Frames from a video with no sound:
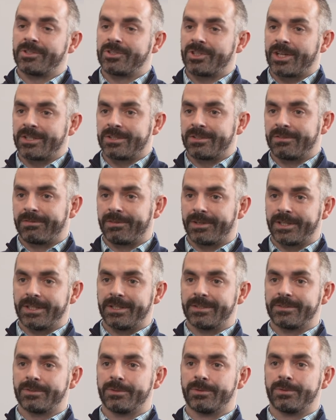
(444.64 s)
to change the
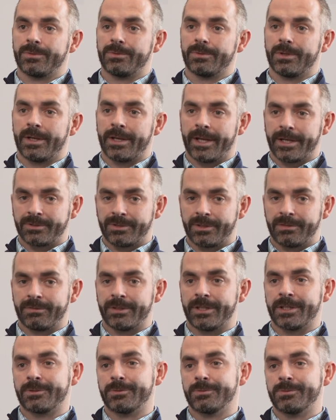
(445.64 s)
fleet to electric
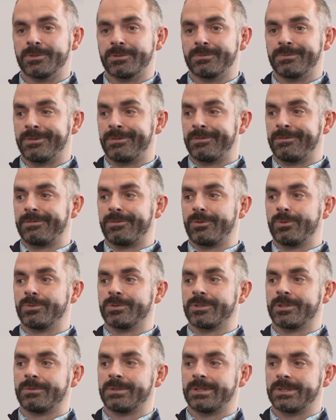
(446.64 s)
vehicles, and we've
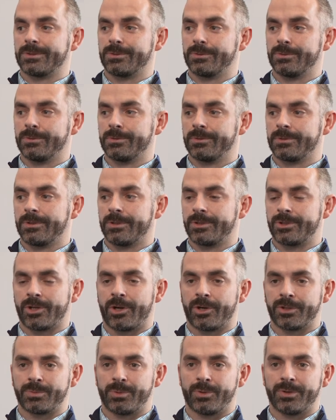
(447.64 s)
also installed the
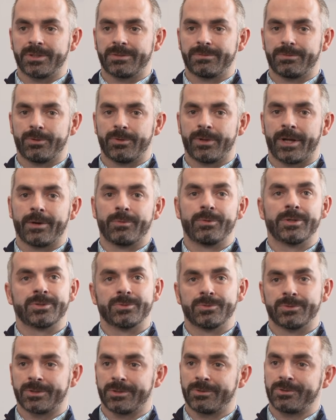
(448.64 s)
charge points for that, which
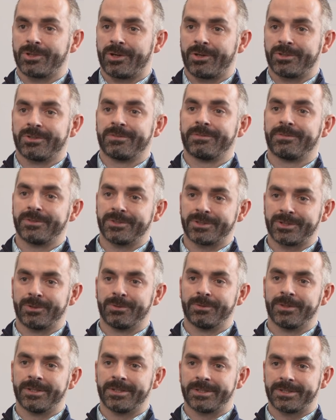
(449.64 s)
also charge off the
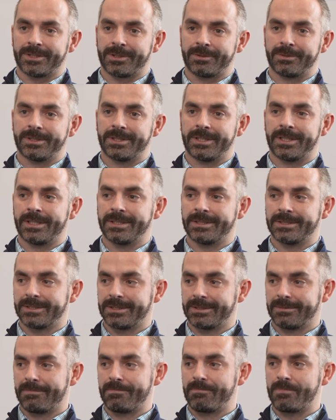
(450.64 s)
solar, so
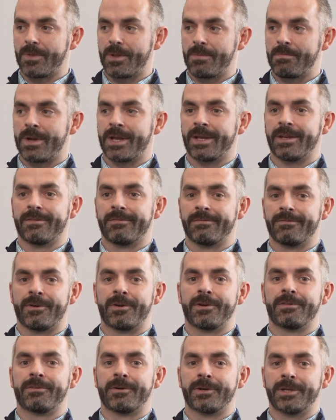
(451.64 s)
it's made it
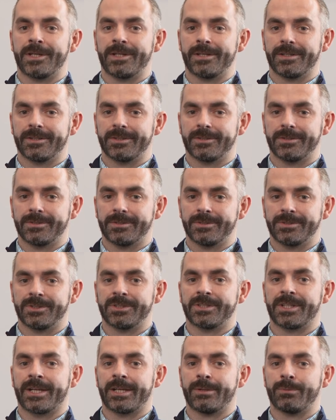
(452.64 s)
very, very
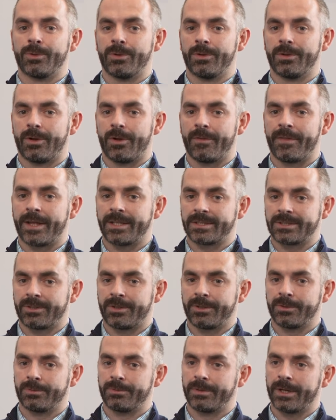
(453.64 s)
sustainable on that
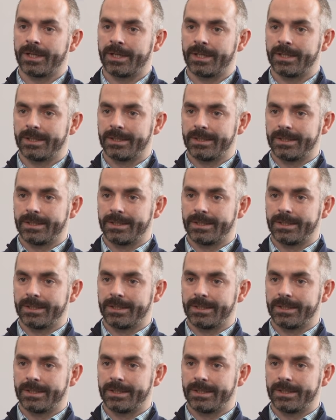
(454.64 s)
side already.